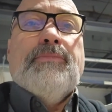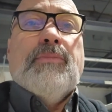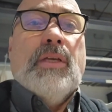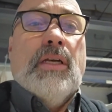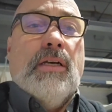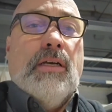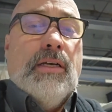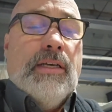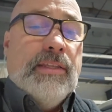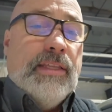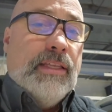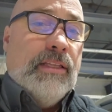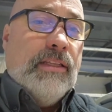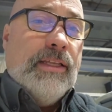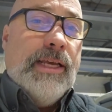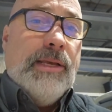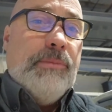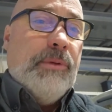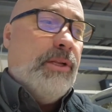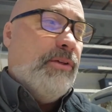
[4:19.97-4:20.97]
and the
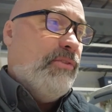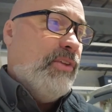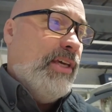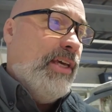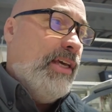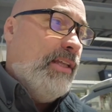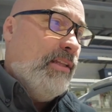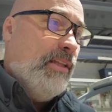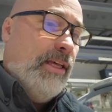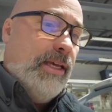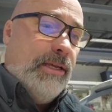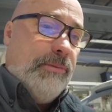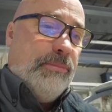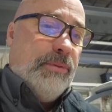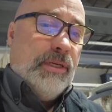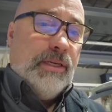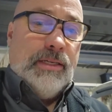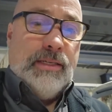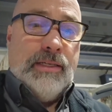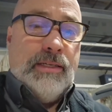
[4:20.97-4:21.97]
alignment of the headlight
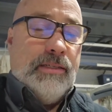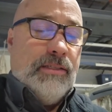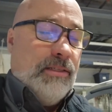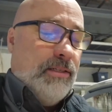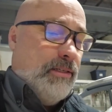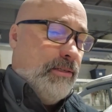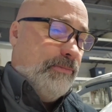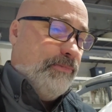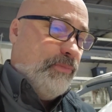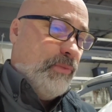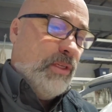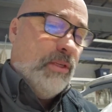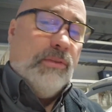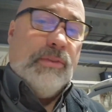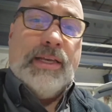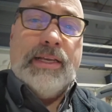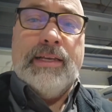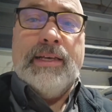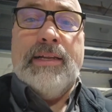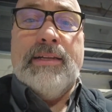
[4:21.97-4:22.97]
buckets, and
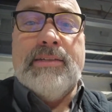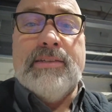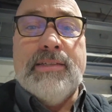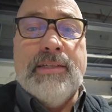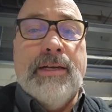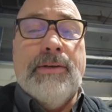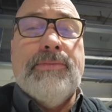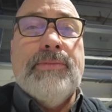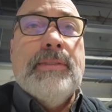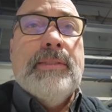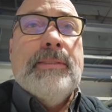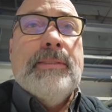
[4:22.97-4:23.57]
that kind of stuff.